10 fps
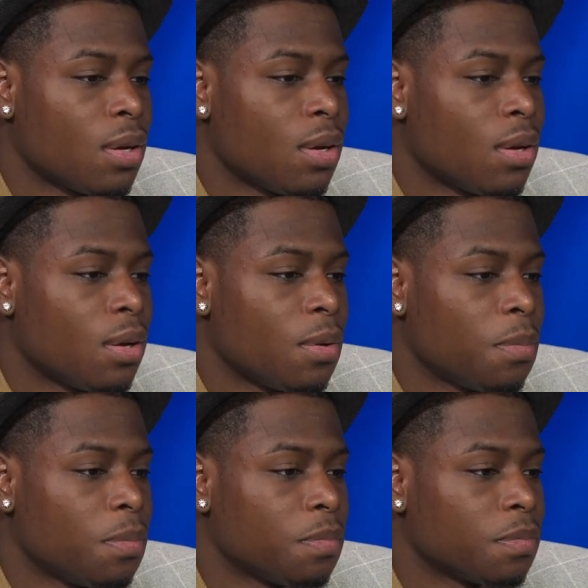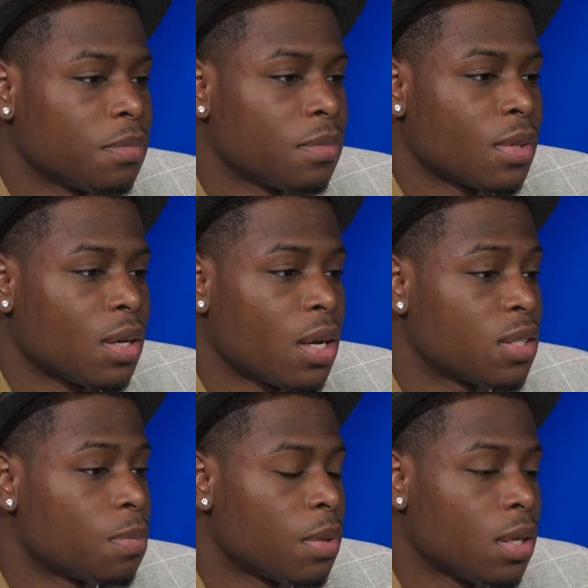I
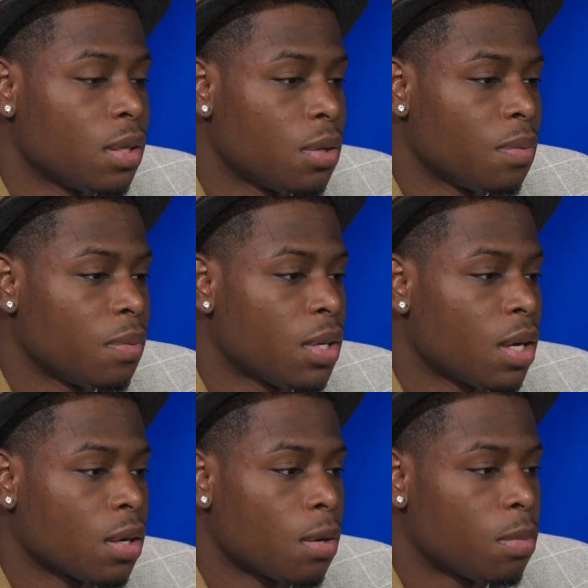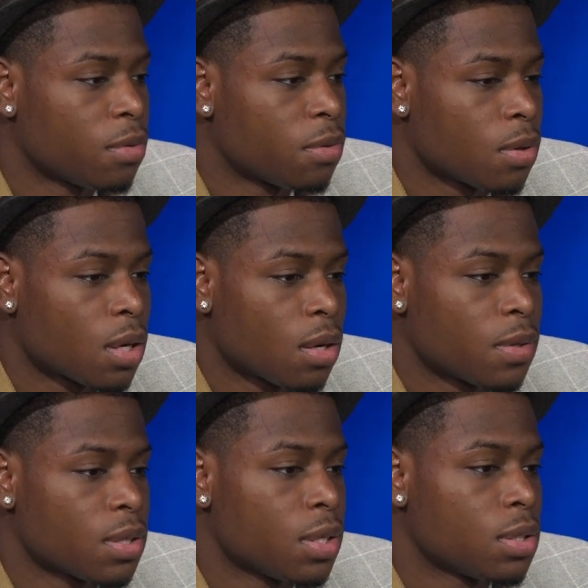explained it. We had a couple of phone
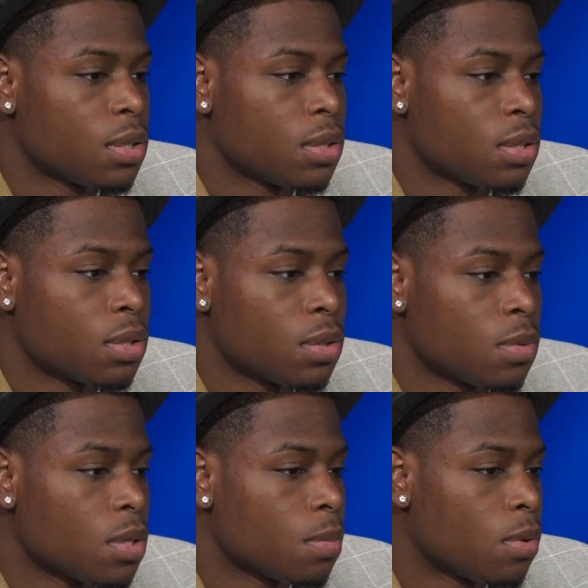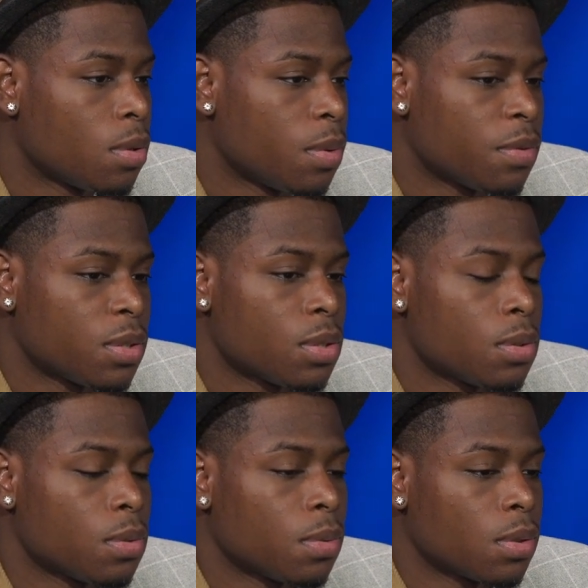conversations, and she was on board with it too.